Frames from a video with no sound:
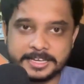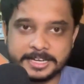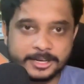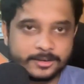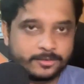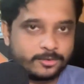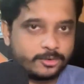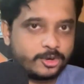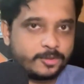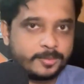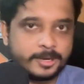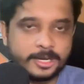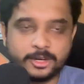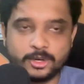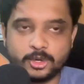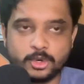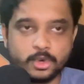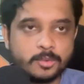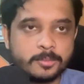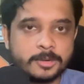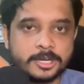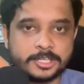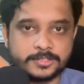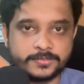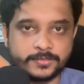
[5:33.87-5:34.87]
it would be
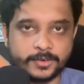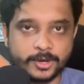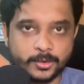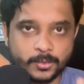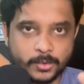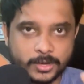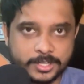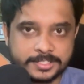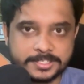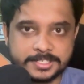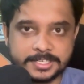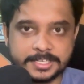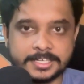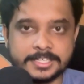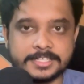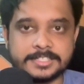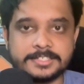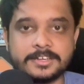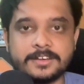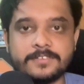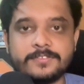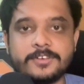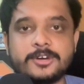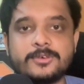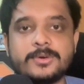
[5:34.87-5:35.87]
too much for one
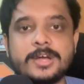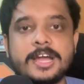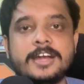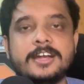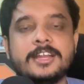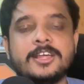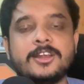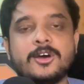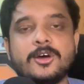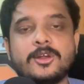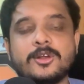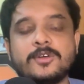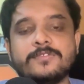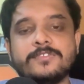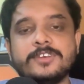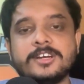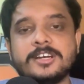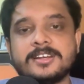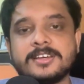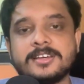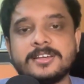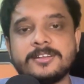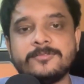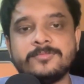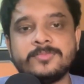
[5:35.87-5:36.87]
single server to handle all of
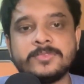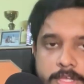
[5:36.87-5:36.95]
it.